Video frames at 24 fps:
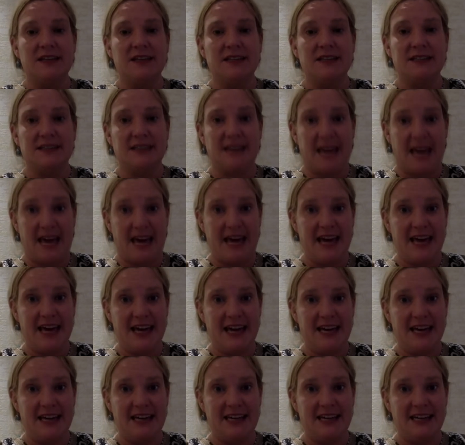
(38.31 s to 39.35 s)
The
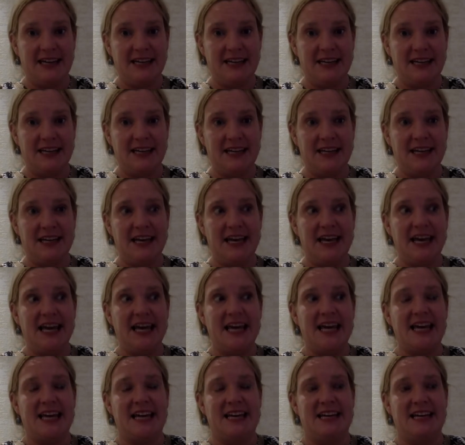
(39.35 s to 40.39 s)
egg
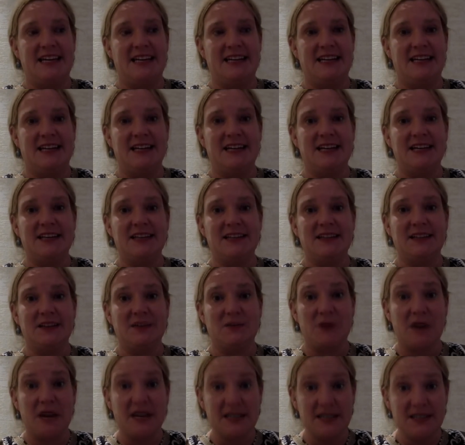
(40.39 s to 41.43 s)
in the
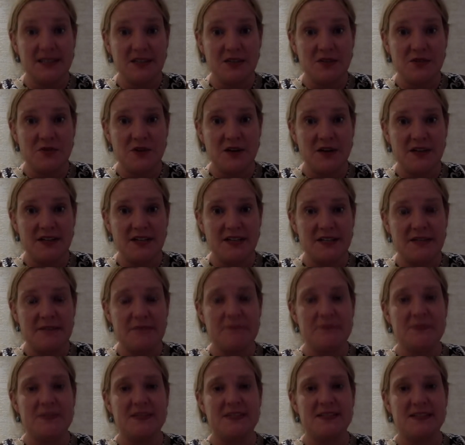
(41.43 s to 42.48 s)
regular water
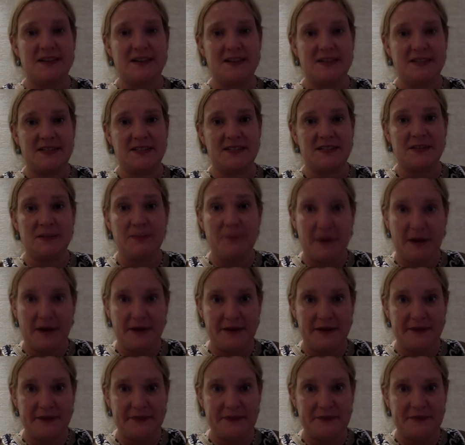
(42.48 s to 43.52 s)
sunk to the
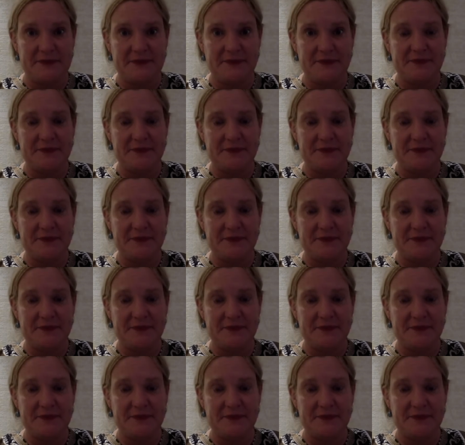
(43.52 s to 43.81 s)
bottom.